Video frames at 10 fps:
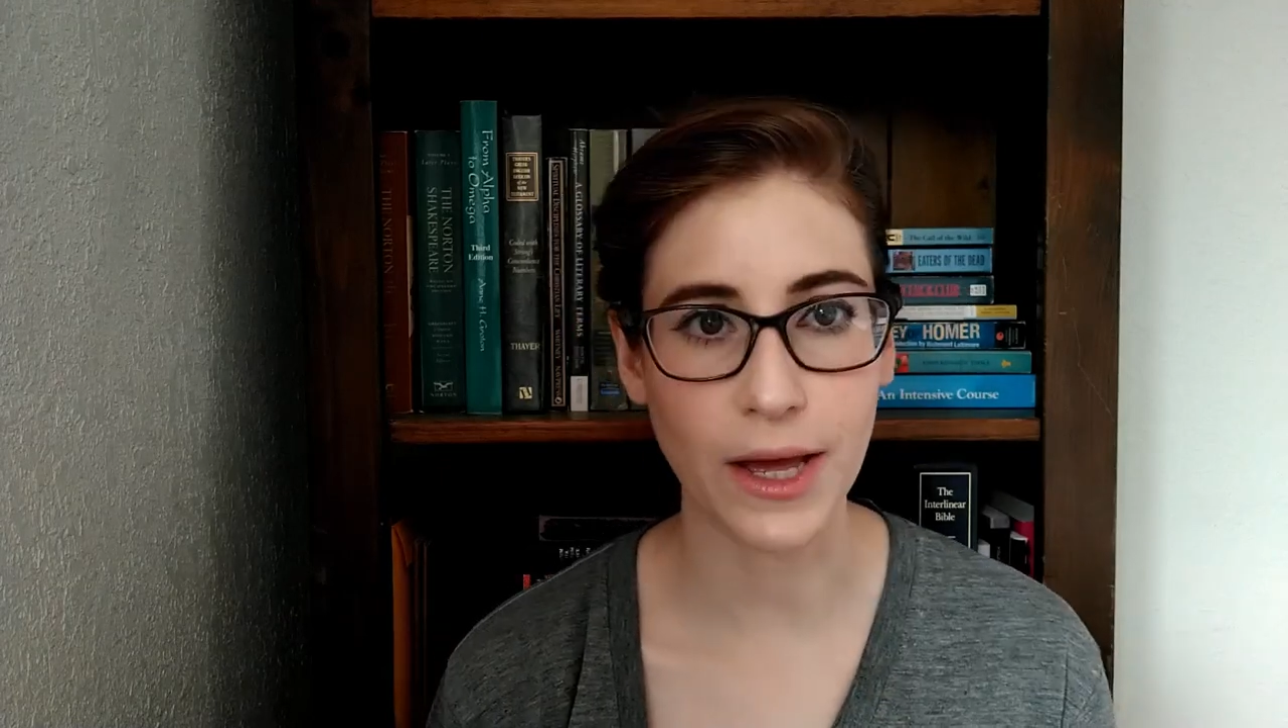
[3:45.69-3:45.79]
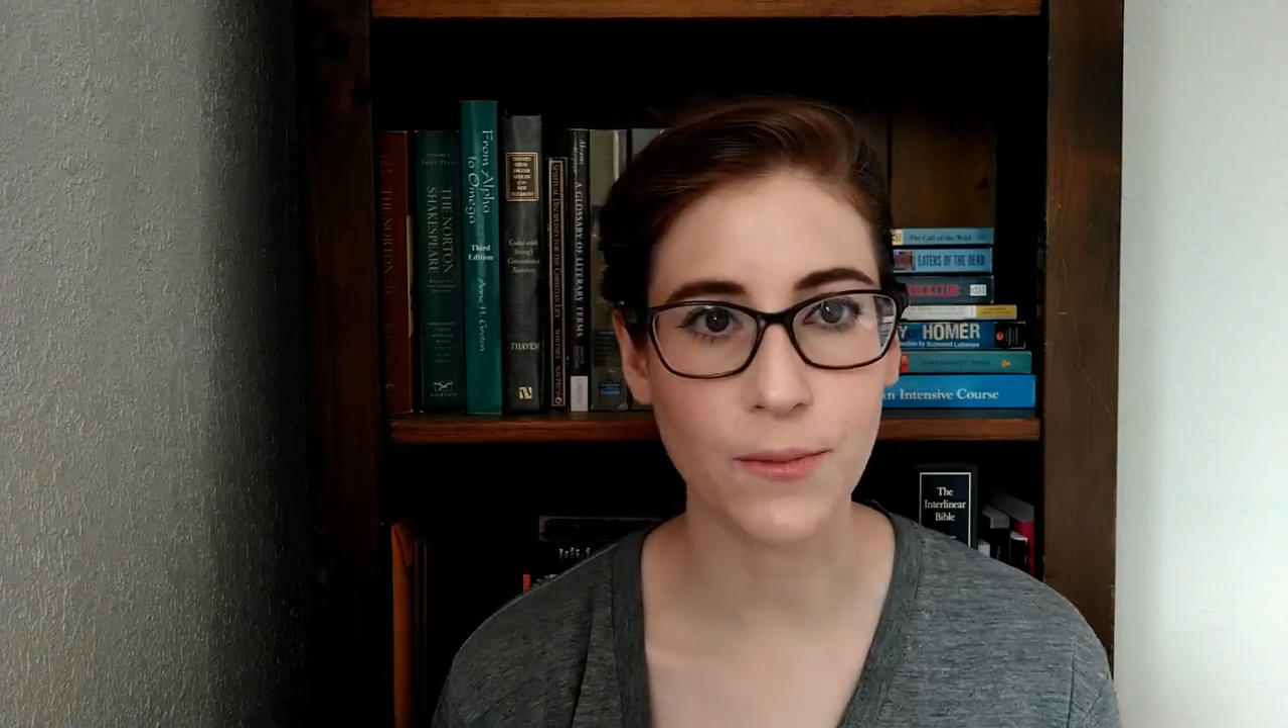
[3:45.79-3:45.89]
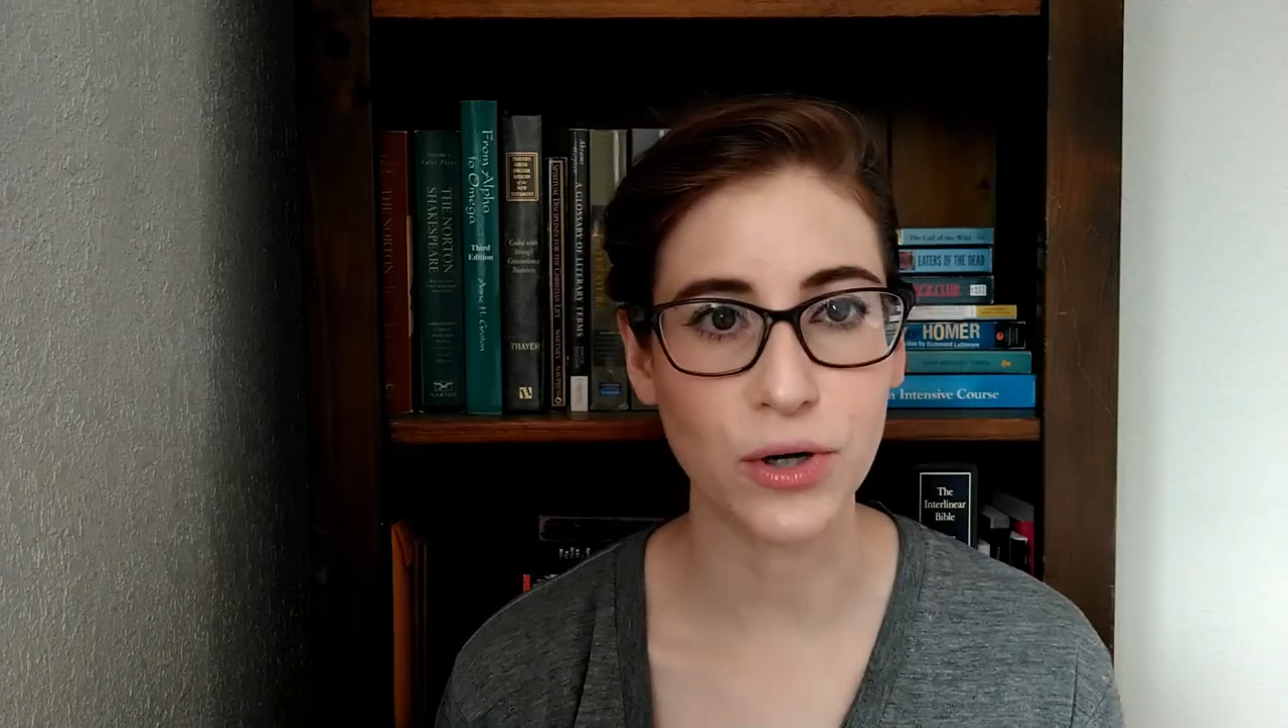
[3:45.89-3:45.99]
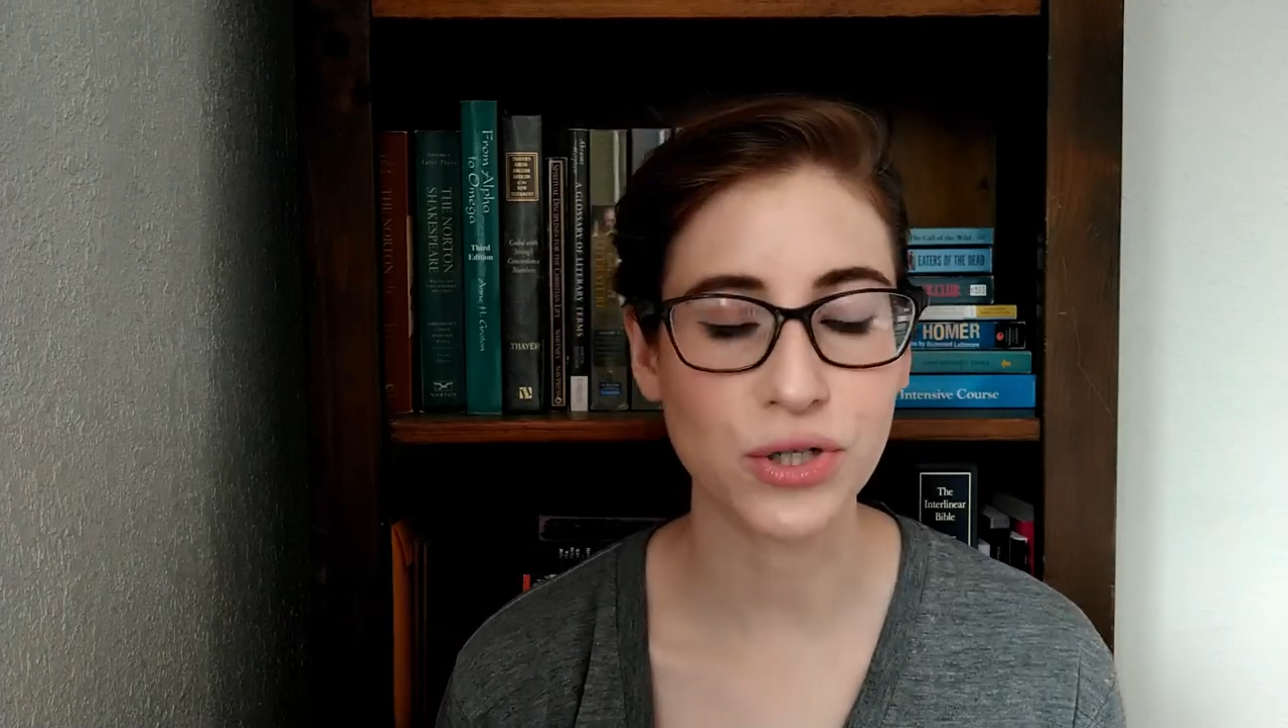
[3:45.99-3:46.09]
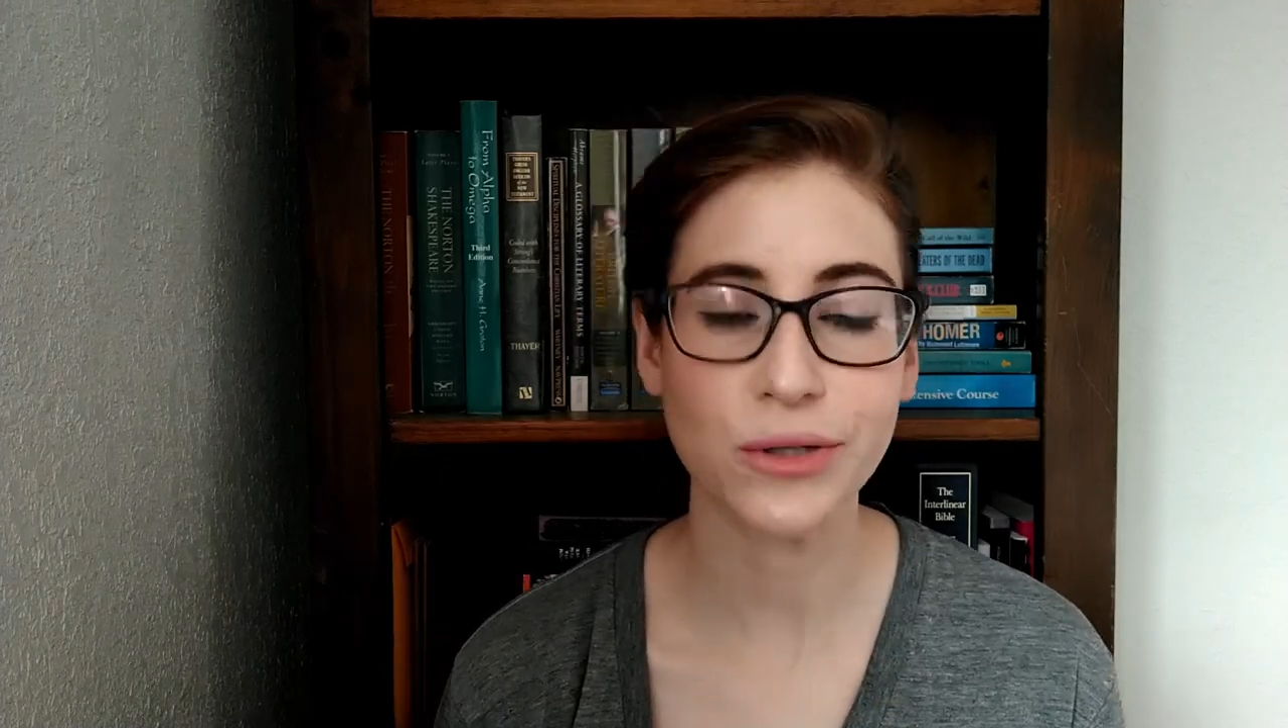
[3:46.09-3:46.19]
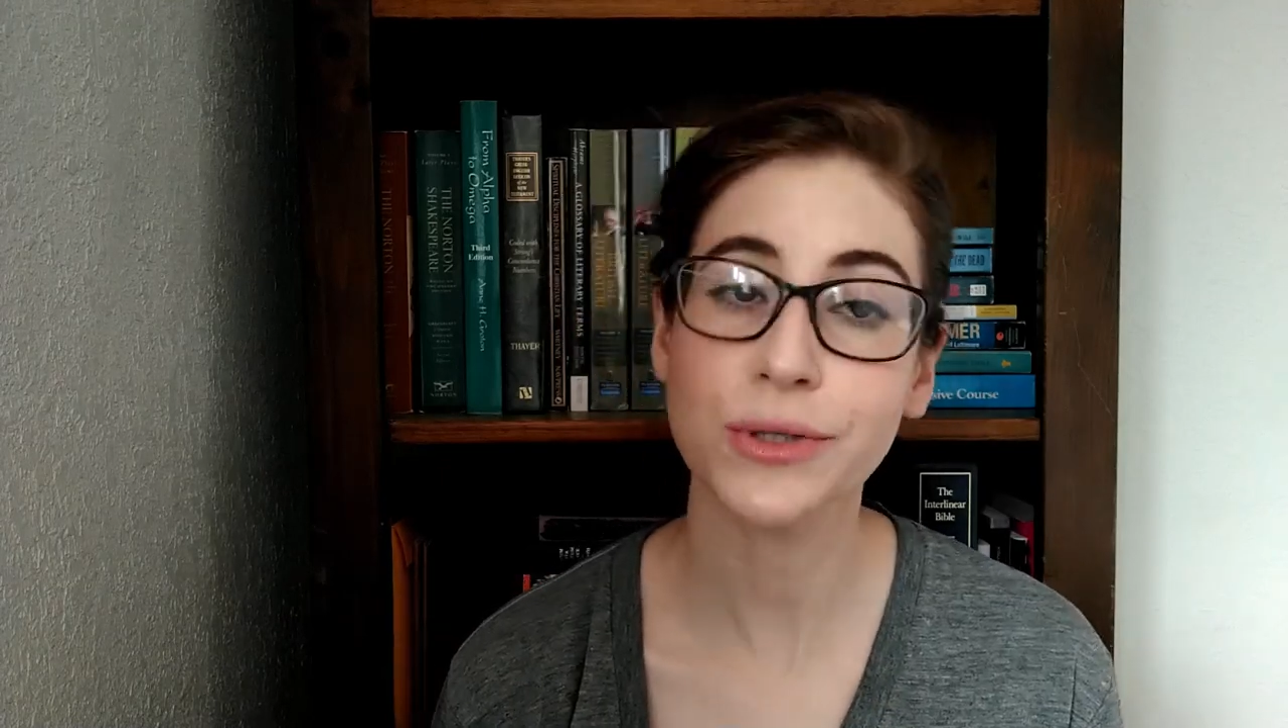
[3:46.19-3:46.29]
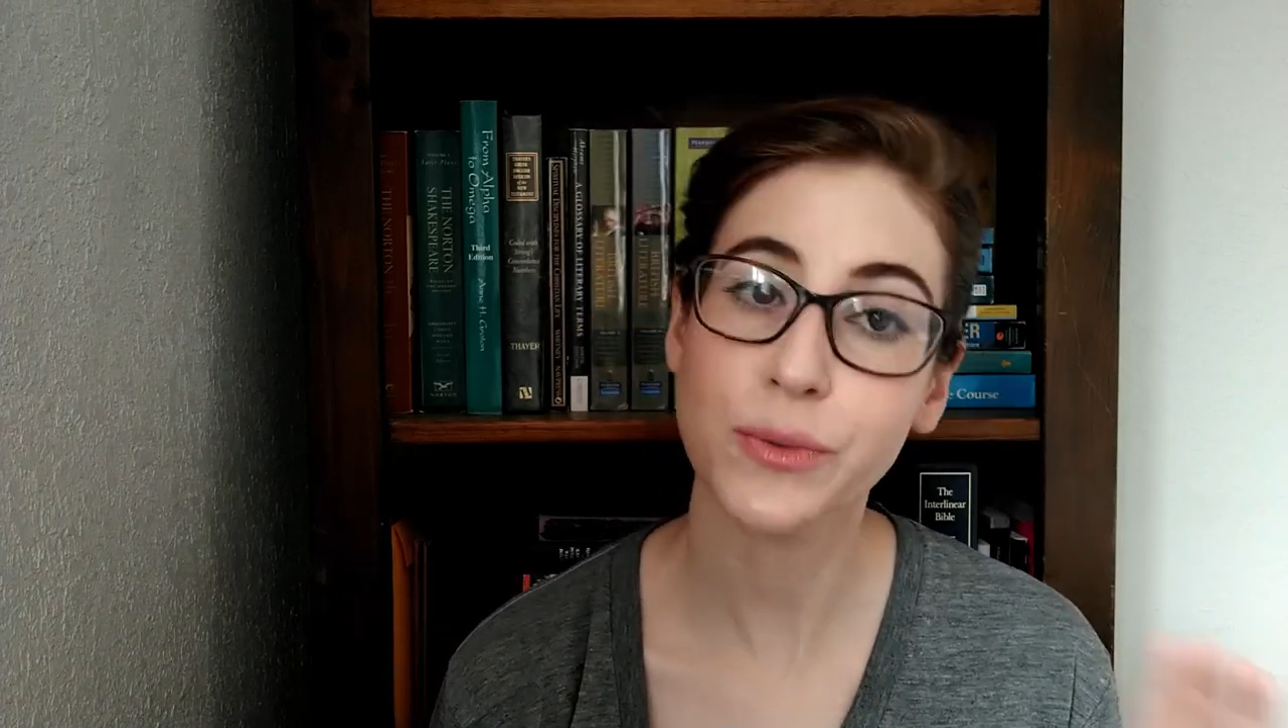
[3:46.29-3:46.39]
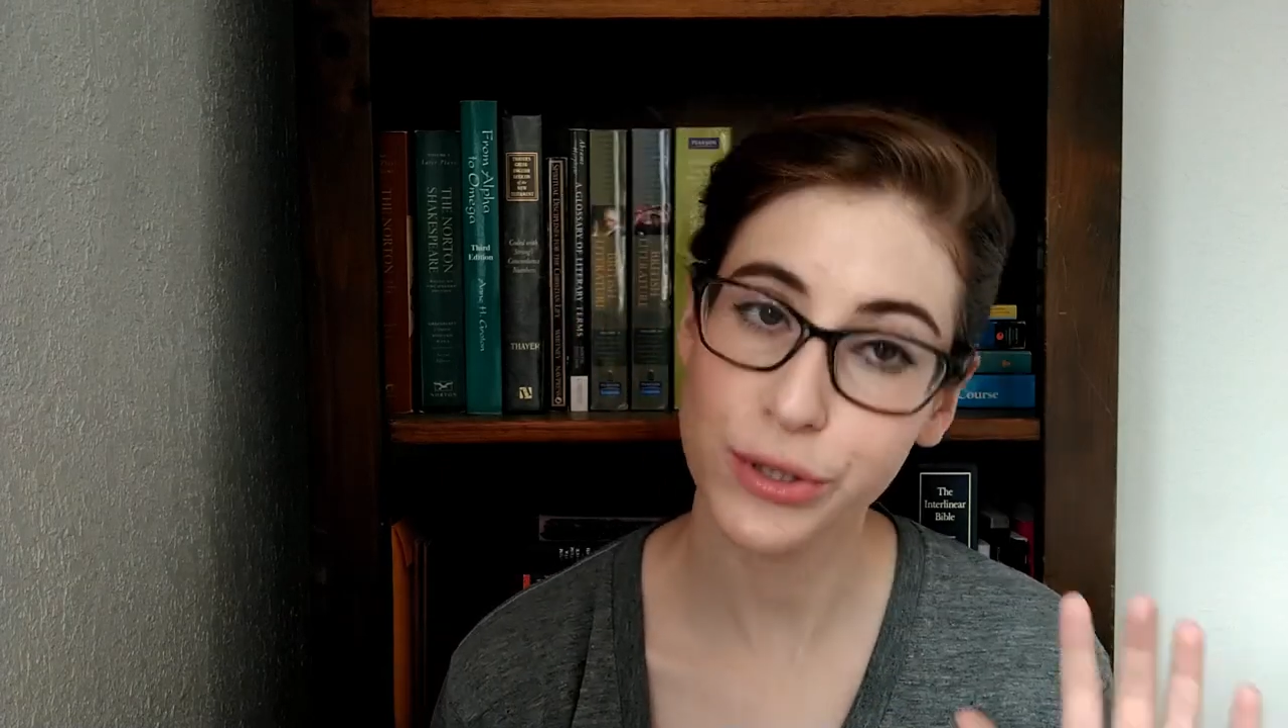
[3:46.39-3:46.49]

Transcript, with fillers: my emotions,